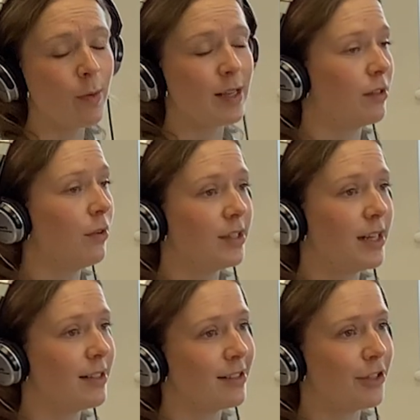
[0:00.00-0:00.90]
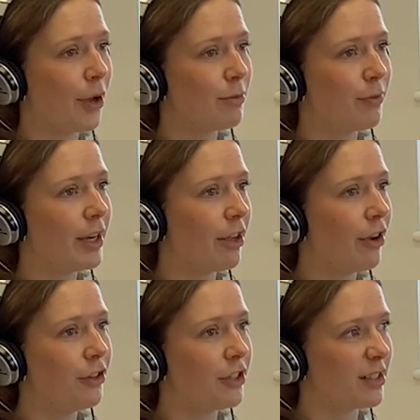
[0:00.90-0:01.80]
always told to listen to Times
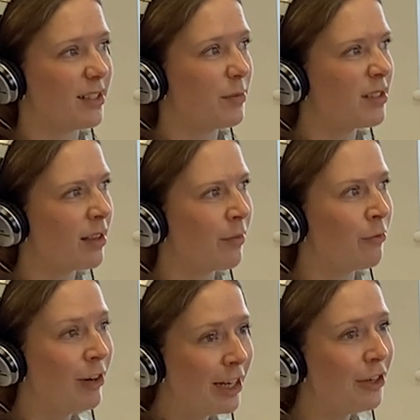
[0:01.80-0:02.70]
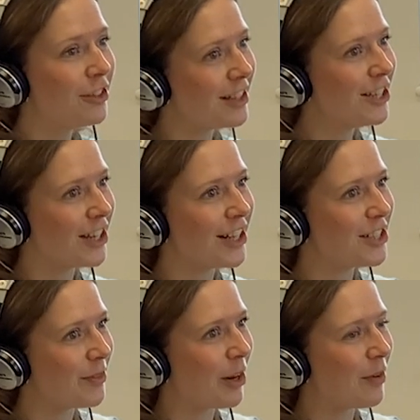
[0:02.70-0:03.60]
Radio, just because it was a really new station
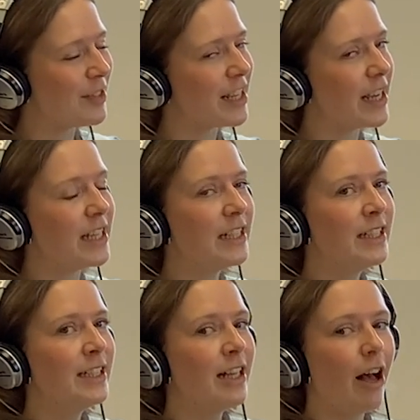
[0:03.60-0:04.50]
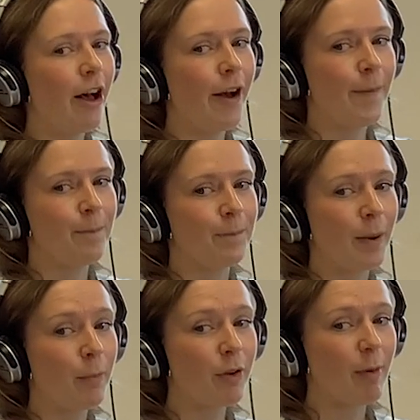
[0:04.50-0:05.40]
actually when I was here.
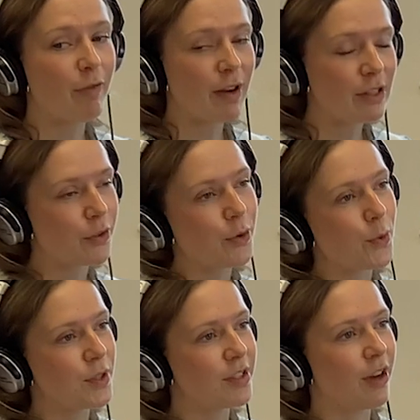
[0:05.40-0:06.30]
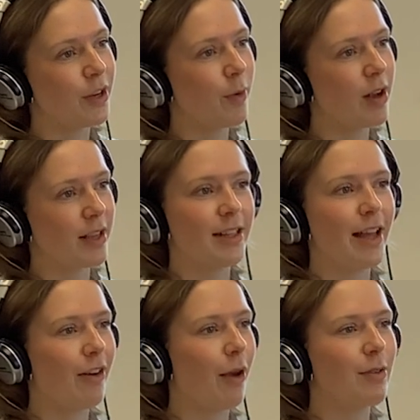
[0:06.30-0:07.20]
And one of my friends on the course started working
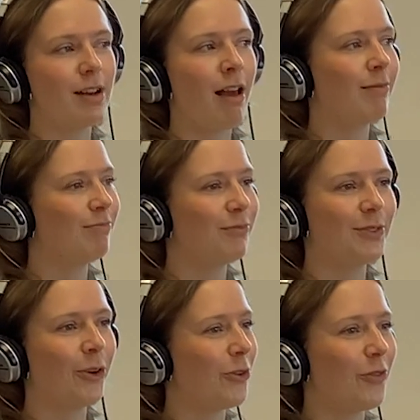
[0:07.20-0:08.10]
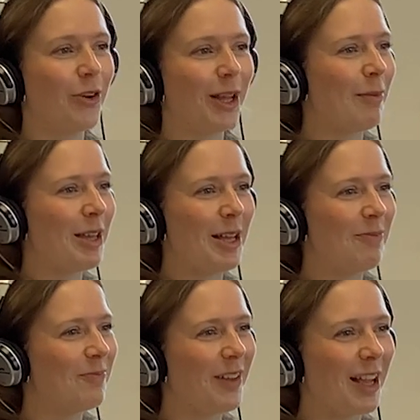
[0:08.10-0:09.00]
there, and I was like, girl, you've got to get me in.